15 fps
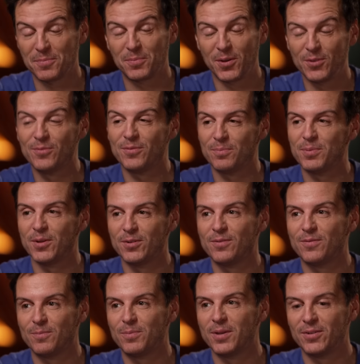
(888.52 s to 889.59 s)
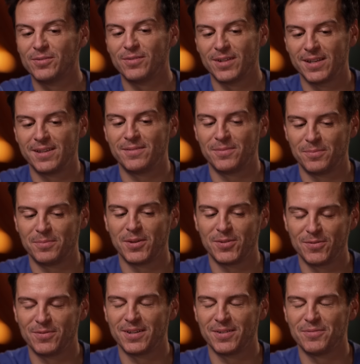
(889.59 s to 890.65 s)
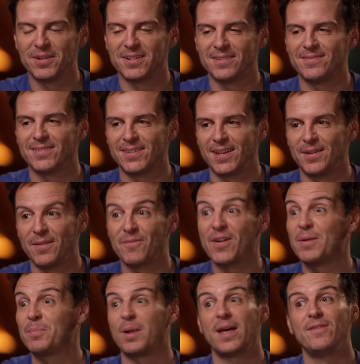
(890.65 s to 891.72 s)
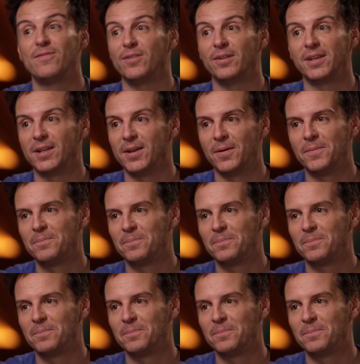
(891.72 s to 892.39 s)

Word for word: beautifully written scene, and very playful, you know.